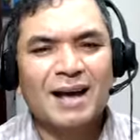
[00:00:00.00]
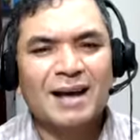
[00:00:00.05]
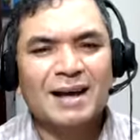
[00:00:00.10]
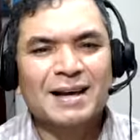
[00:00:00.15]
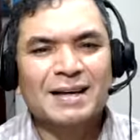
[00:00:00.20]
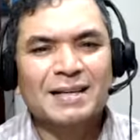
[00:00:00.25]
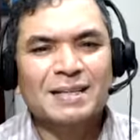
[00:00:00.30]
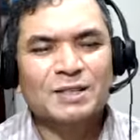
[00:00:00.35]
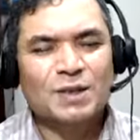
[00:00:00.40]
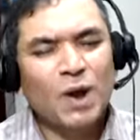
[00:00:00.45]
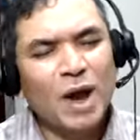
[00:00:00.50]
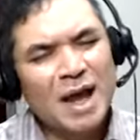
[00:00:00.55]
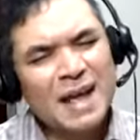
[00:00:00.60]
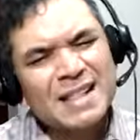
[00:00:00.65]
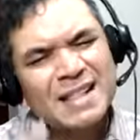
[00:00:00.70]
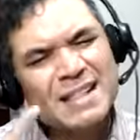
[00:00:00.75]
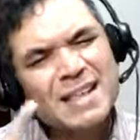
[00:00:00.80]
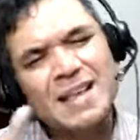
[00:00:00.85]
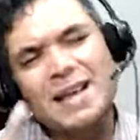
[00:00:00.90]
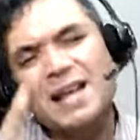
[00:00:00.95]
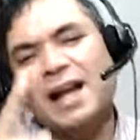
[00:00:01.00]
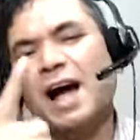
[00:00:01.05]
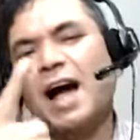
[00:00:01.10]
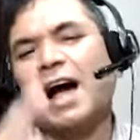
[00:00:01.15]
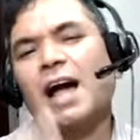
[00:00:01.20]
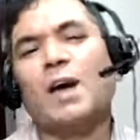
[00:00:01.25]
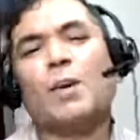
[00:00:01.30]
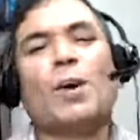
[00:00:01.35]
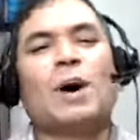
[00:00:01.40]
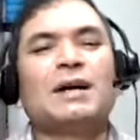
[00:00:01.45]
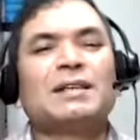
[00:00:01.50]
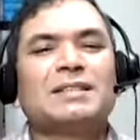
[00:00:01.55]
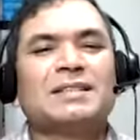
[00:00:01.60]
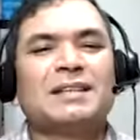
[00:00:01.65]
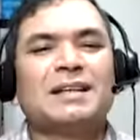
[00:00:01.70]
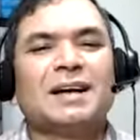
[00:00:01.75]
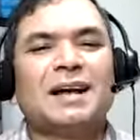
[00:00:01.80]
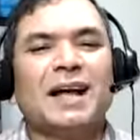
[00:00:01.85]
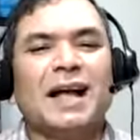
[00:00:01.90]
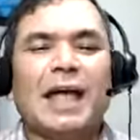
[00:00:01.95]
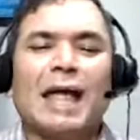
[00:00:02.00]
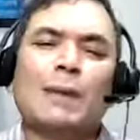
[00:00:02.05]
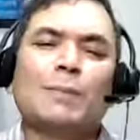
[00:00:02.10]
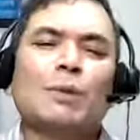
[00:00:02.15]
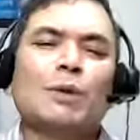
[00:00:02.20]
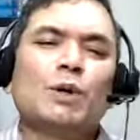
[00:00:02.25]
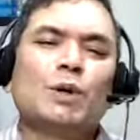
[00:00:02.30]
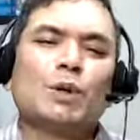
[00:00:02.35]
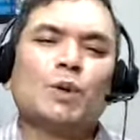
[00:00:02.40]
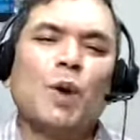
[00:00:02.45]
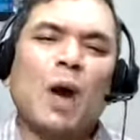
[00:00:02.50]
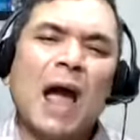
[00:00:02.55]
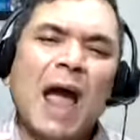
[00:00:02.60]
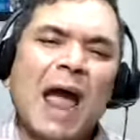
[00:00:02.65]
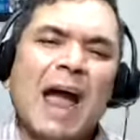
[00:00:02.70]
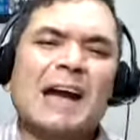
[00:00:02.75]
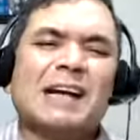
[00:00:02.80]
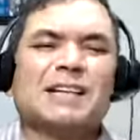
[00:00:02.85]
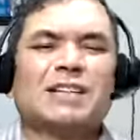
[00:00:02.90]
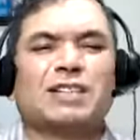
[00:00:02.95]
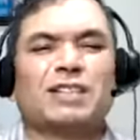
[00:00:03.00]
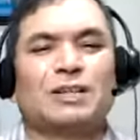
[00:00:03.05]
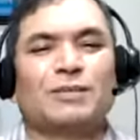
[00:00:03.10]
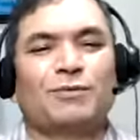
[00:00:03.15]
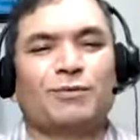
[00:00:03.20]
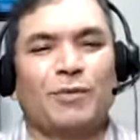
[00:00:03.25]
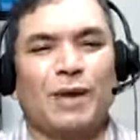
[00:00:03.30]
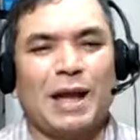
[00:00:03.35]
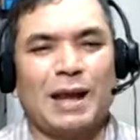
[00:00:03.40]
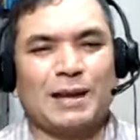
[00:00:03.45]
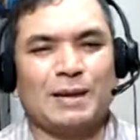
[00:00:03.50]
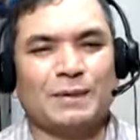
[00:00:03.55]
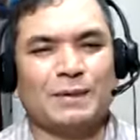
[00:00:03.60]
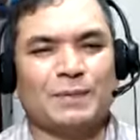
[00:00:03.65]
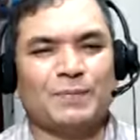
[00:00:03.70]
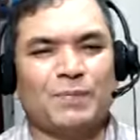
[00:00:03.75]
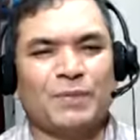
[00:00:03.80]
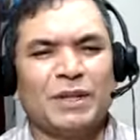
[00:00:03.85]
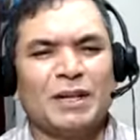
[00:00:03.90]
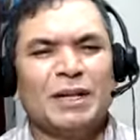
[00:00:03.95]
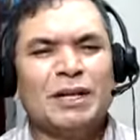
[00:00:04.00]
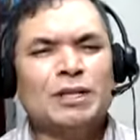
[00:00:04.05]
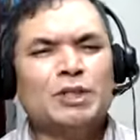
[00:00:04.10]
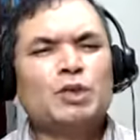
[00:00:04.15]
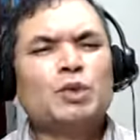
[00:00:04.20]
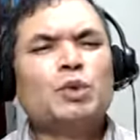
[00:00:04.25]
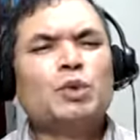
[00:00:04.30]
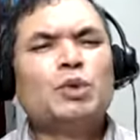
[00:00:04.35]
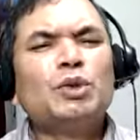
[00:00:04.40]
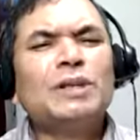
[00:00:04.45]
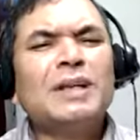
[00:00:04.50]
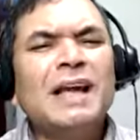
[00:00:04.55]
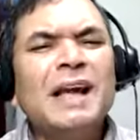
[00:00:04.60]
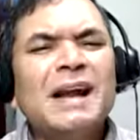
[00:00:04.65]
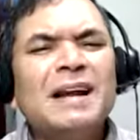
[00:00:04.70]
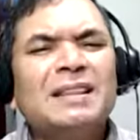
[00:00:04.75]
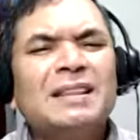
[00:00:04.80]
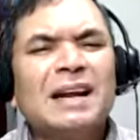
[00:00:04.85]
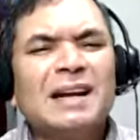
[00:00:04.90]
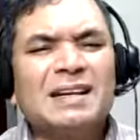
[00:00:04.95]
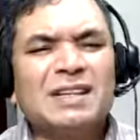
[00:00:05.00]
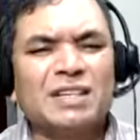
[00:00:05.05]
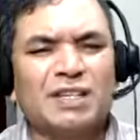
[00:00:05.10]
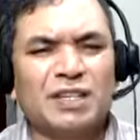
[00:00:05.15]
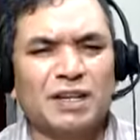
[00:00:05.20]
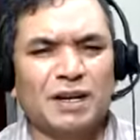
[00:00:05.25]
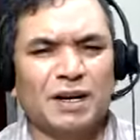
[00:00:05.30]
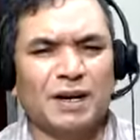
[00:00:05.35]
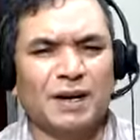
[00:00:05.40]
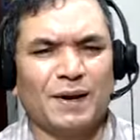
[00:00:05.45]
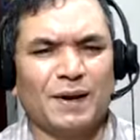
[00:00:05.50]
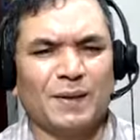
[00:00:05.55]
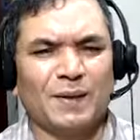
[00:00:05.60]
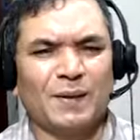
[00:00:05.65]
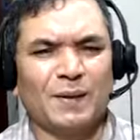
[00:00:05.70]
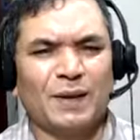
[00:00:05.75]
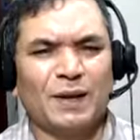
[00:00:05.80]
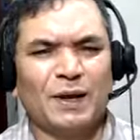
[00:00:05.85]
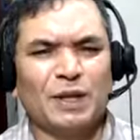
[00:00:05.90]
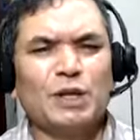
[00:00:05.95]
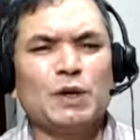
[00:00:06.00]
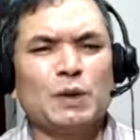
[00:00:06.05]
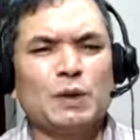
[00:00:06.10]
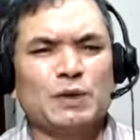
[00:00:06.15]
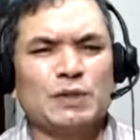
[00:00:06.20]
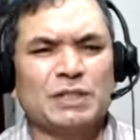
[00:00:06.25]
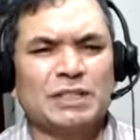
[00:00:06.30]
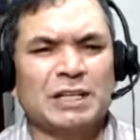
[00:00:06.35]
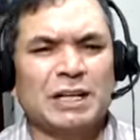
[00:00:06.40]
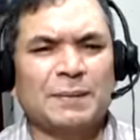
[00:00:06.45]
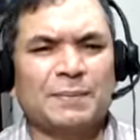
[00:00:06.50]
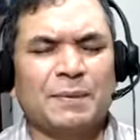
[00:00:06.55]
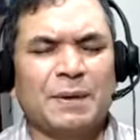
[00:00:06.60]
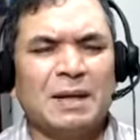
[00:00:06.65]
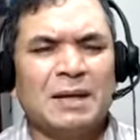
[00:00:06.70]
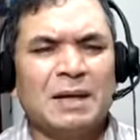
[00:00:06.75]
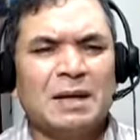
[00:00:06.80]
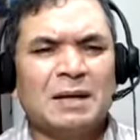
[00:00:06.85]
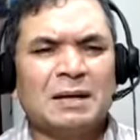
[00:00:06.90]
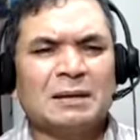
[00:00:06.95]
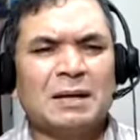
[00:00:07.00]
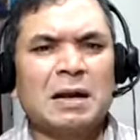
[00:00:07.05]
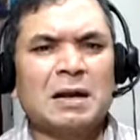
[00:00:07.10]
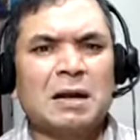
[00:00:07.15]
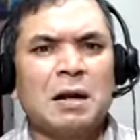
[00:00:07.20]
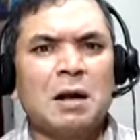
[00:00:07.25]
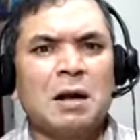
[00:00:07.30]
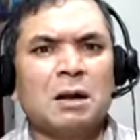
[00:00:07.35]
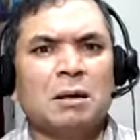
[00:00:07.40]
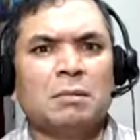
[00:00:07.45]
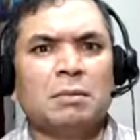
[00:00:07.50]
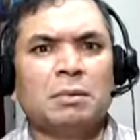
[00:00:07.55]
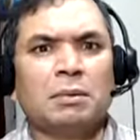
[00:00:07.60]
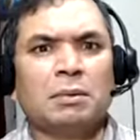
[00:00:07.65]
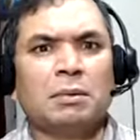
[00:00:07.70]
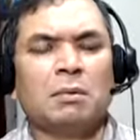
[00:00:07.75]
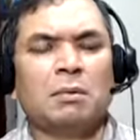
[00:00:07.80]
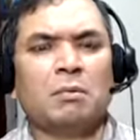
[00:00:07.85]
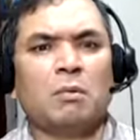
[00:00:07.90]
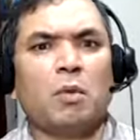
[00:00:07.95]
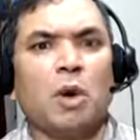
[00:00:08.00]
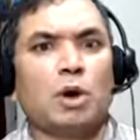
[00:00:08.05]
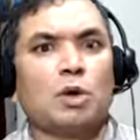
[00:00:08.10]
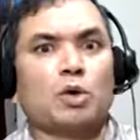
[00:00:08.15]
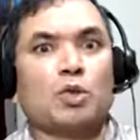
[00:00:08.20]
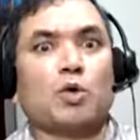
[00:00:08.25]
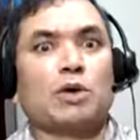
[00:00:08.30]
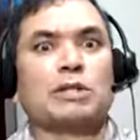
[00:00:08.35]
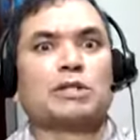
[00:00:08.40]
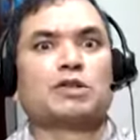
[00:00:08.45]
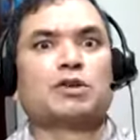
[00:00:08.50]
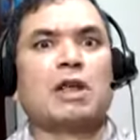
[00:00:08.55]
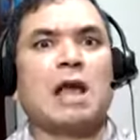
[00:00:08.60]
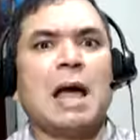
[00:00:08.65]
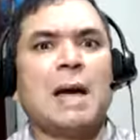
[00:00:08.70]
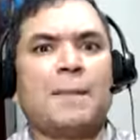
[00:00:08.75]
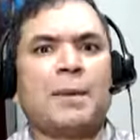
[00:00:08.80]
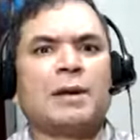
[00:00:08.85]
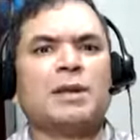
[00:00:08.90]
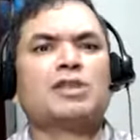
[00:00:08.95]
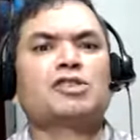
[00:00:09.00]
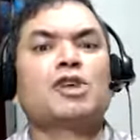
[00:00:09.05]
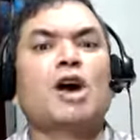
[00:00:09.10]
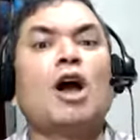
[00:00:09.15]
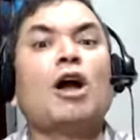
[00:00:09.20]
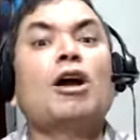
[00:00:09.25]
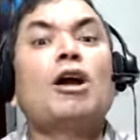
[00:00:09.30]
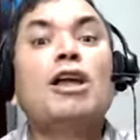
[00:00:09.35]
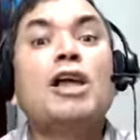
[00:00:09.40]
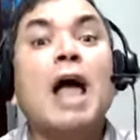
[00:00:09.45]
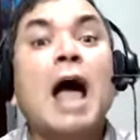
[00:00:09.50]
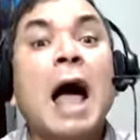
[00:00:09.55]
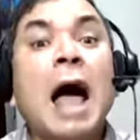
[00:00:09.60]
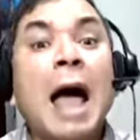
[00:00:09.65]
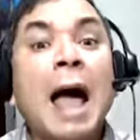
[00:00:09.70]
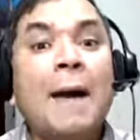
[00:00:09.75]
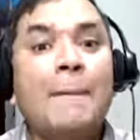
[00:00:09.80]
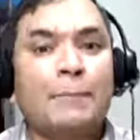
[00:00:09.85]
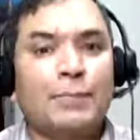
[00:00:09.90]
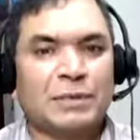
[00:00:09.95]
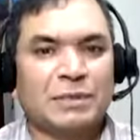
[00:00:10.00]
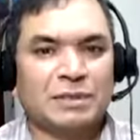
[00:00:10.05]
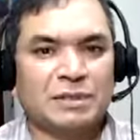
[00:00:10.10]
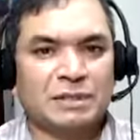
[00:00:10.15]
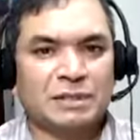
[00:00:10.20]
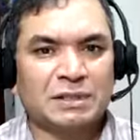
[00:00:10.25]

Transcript: So I think I was able to add some value. So create that scenario yourself that what worse will happen is already happened.